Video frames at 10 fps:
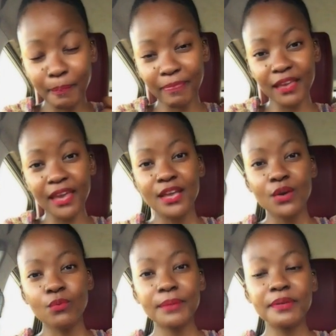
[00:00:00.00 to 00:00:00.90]
Okay,
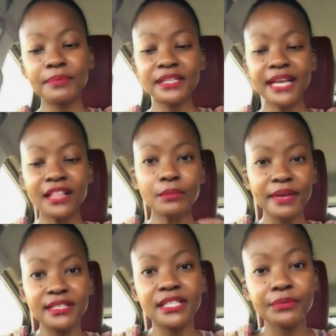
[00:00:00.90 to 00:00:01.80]
where people in hell are
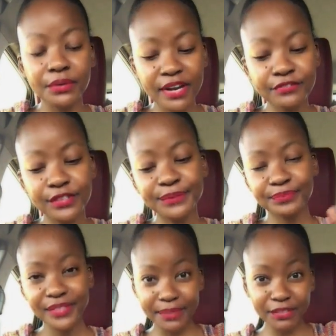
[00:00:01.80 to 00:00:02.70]
basically regretful.
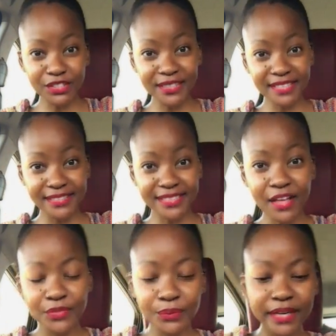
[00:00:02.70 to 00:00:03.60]
Let me just get this
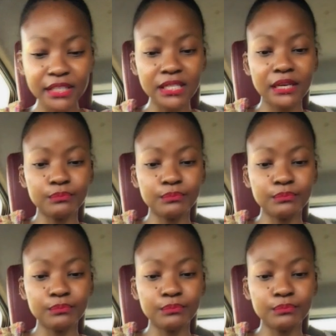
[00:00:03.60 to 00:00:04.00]
out the way. Okay.